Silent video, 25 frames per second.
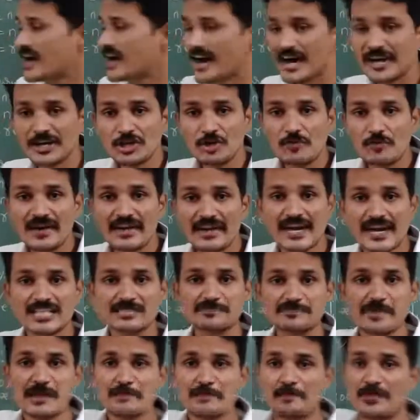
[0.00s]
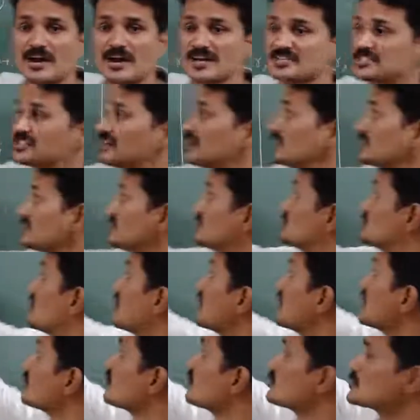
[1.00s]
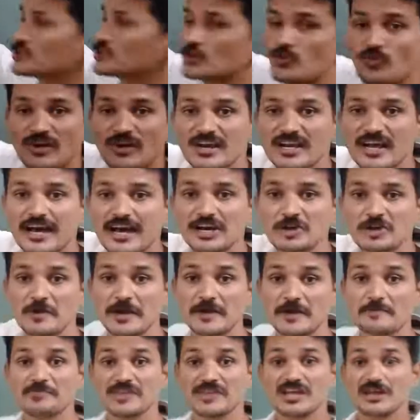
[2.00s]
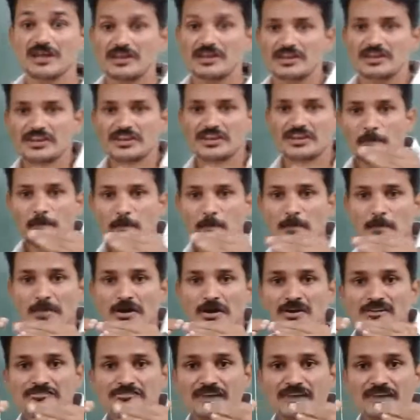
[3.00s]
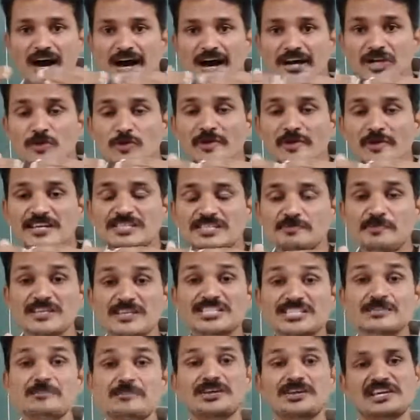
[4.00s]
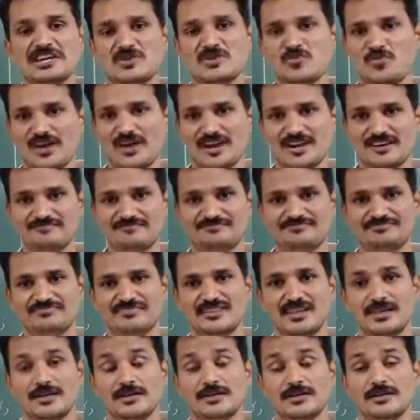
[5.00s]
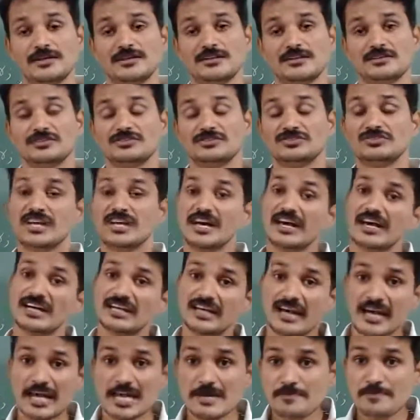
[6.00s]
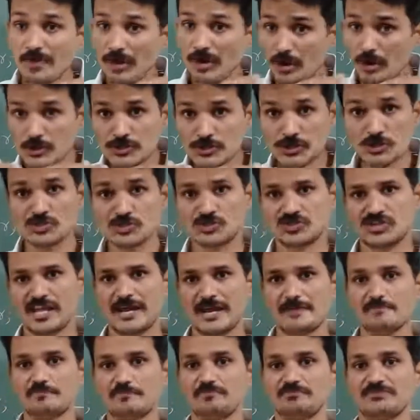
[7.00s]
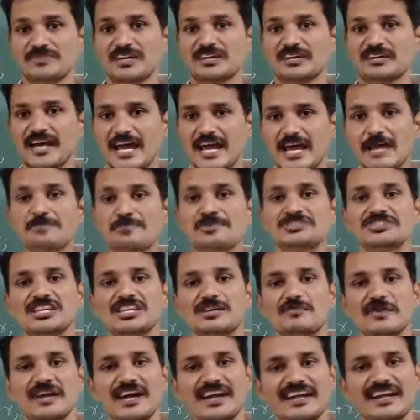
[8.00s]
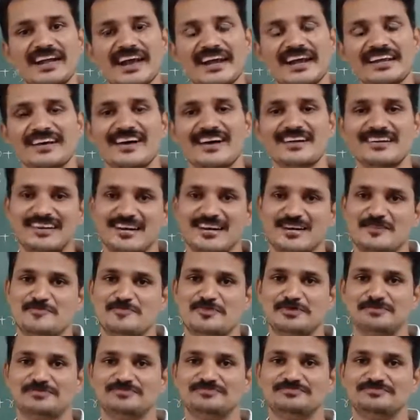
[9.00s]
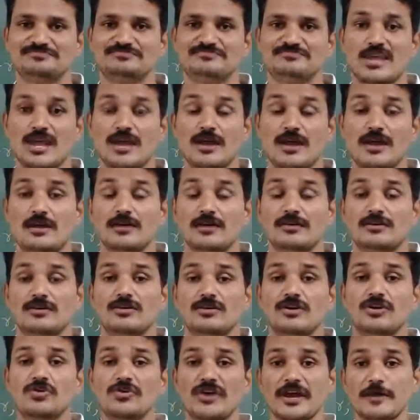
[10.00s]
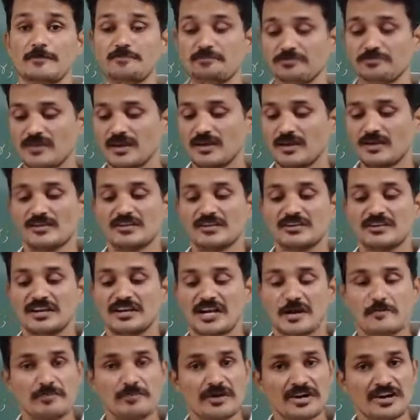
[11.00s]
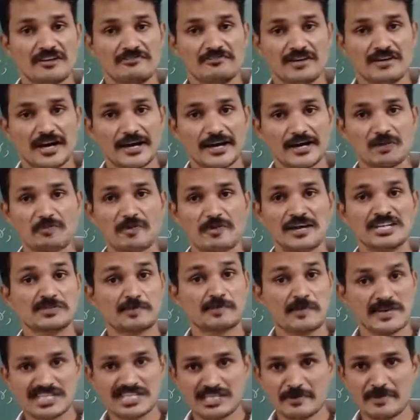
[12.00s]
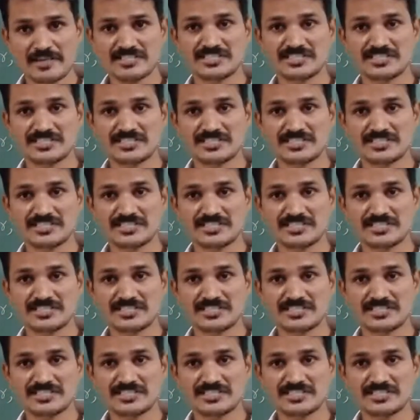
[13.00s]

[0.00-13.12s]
argument has been passed. There also one argument. Number of arguments must be equal. Their type also same. Type is nothing but a data type. Okay. Number of arguments must be